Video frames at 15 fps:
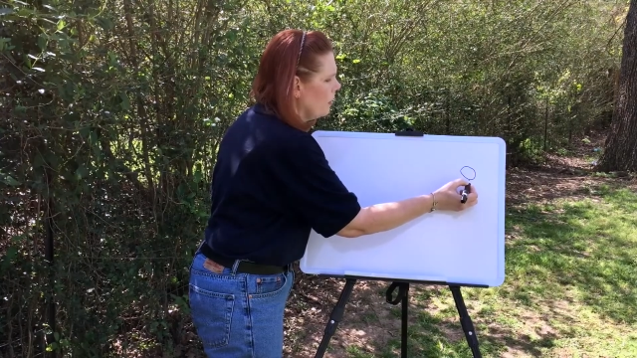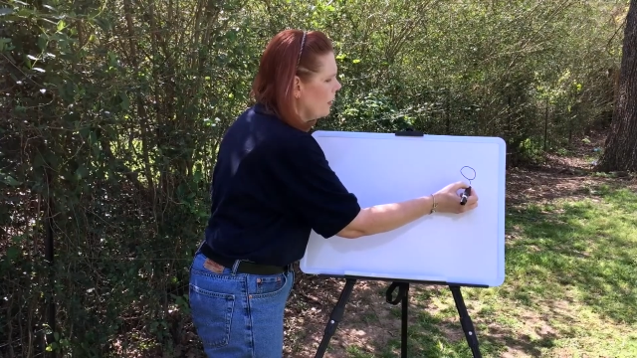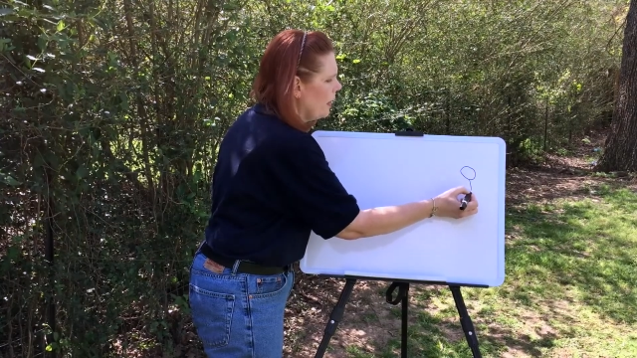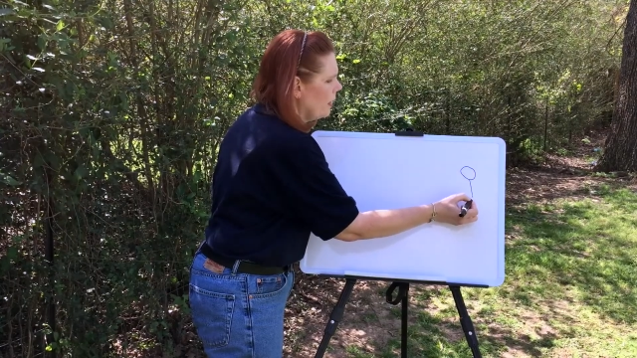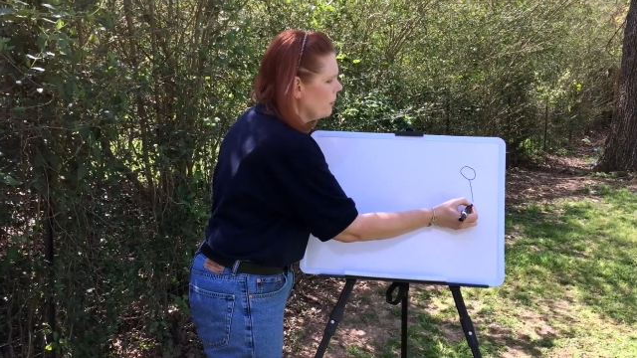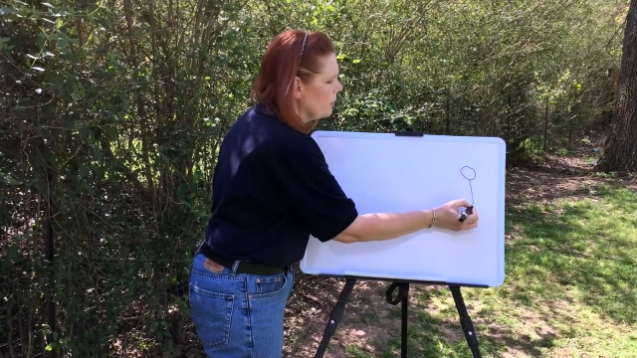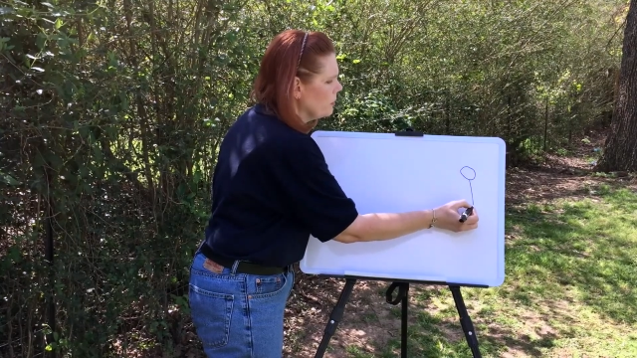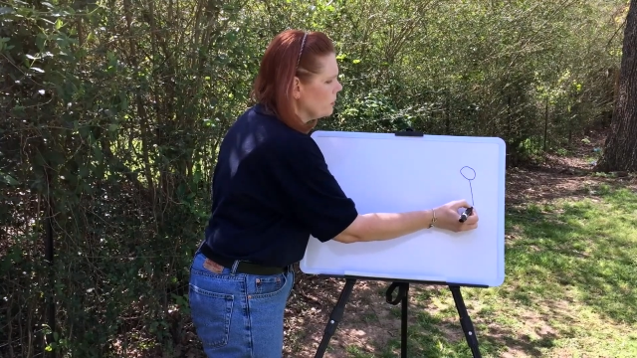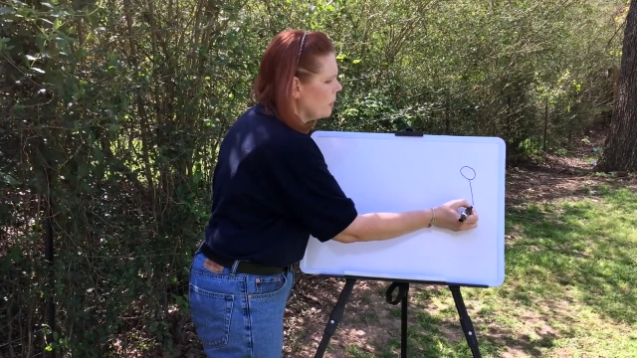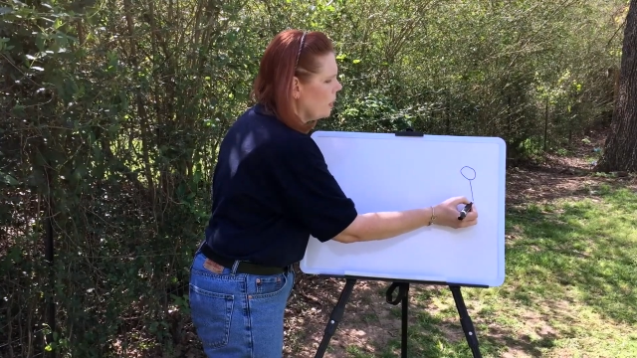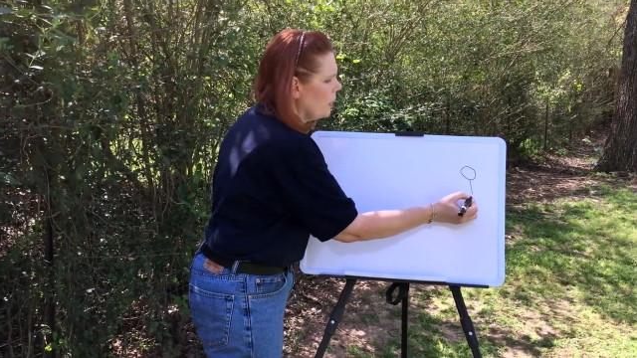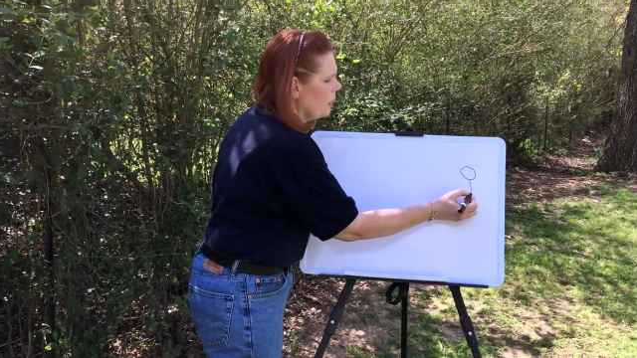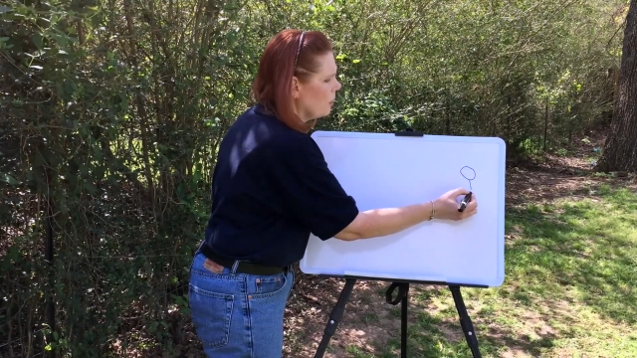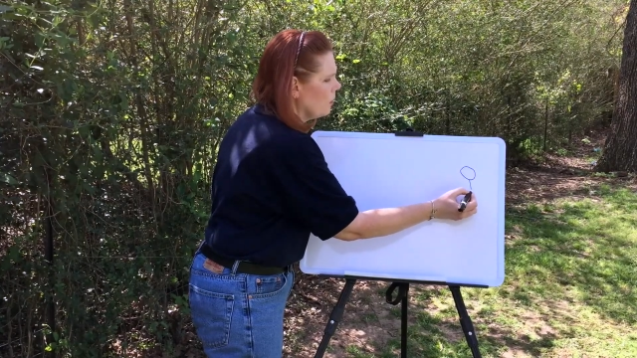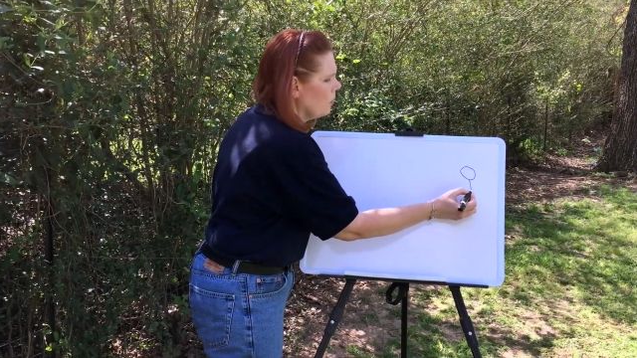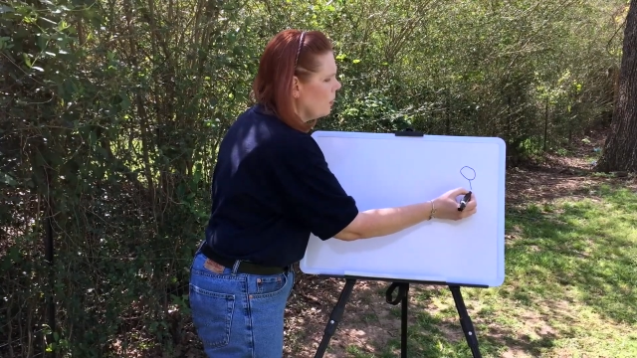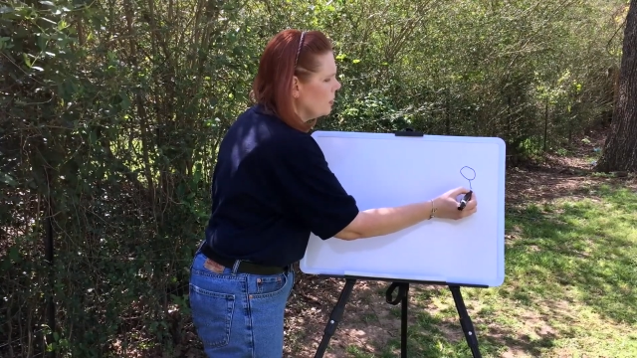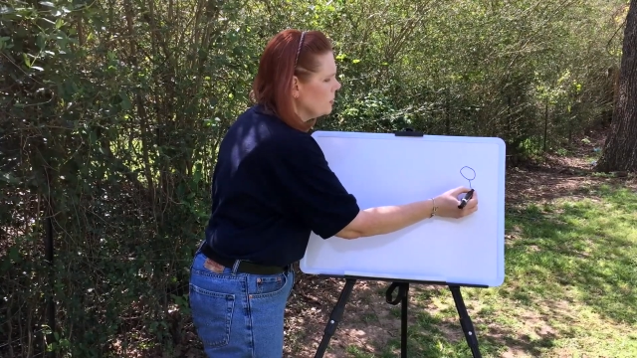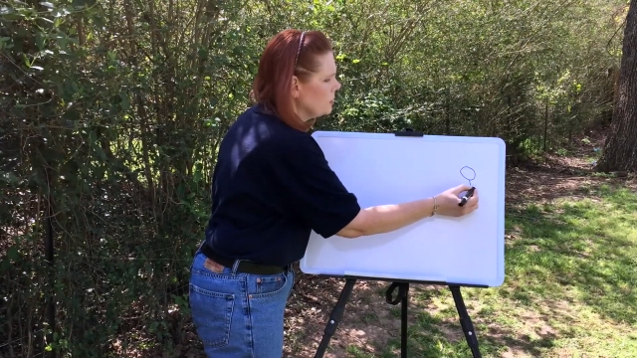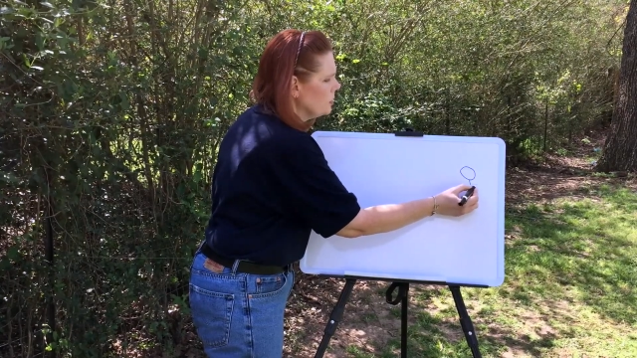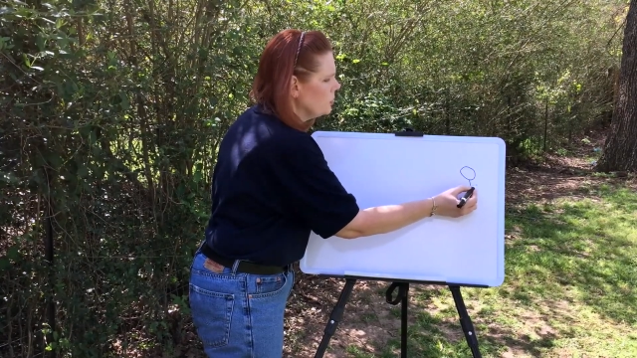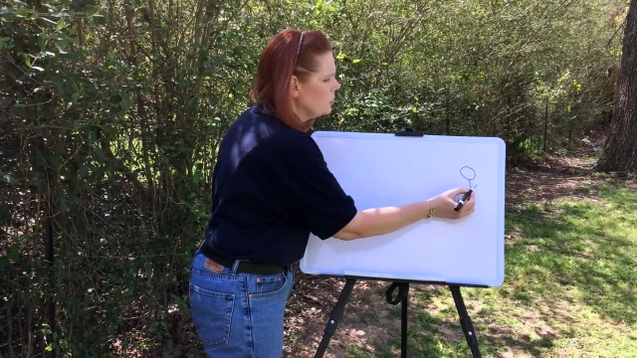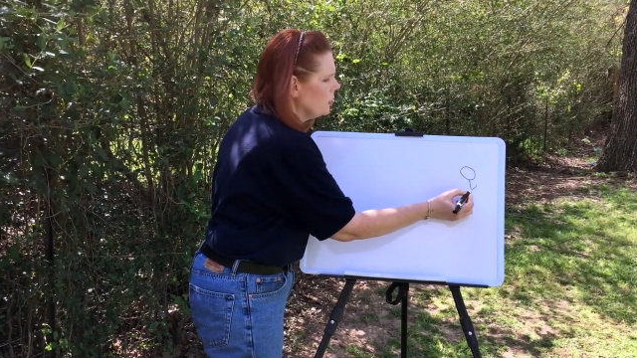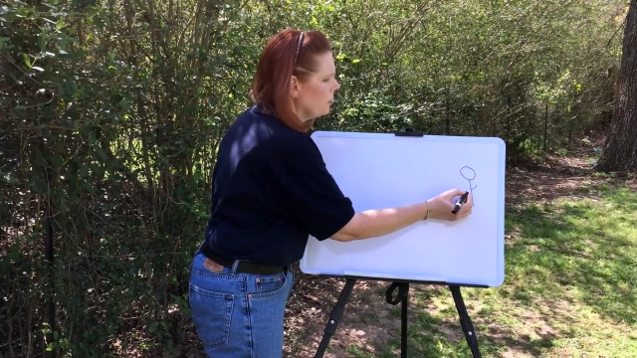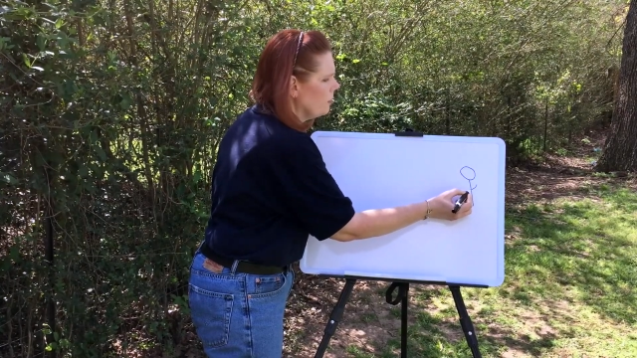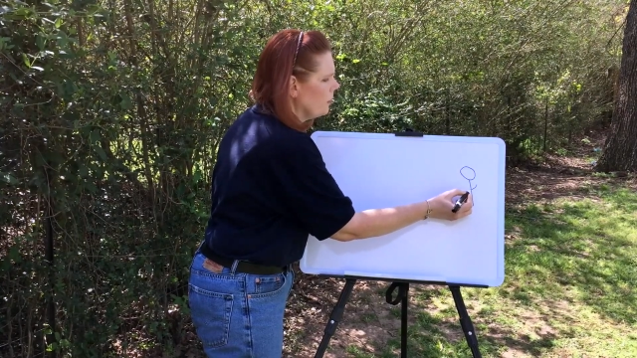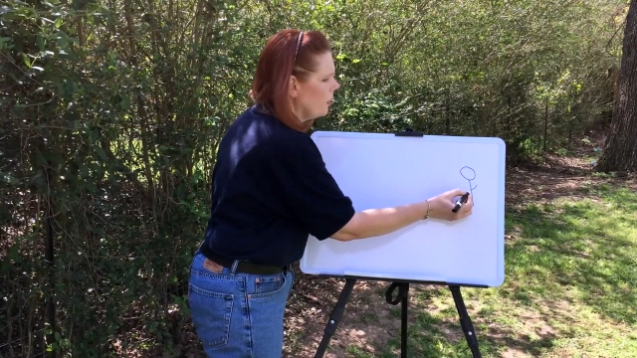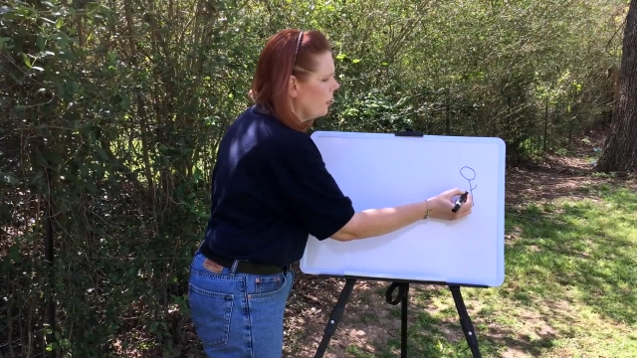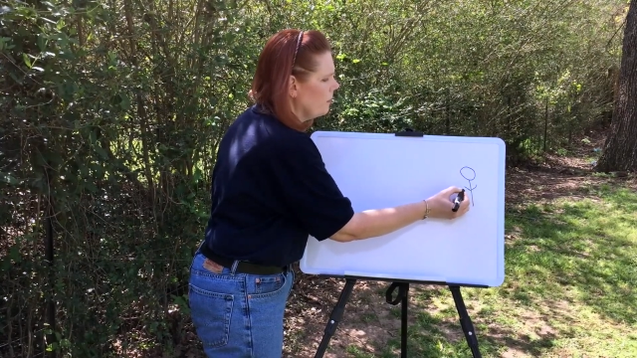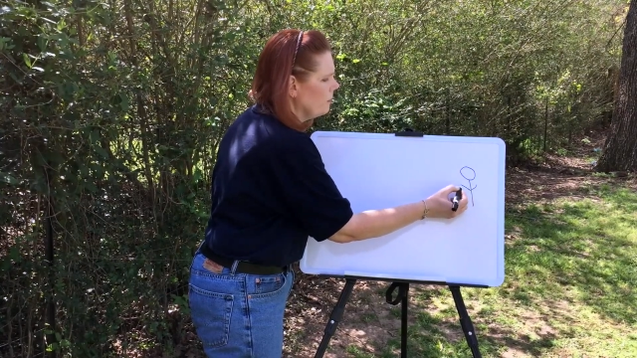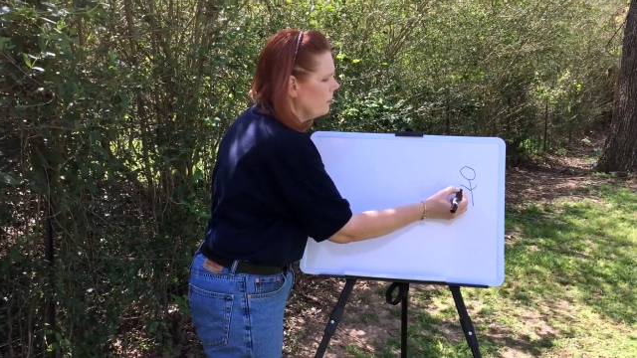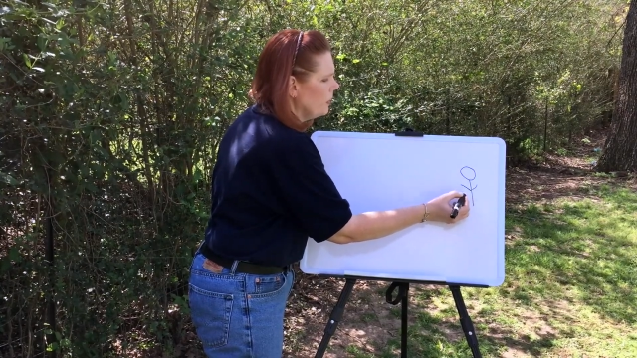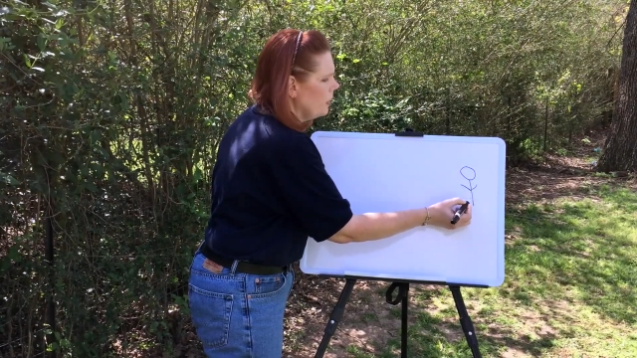that your dog wants to jump on.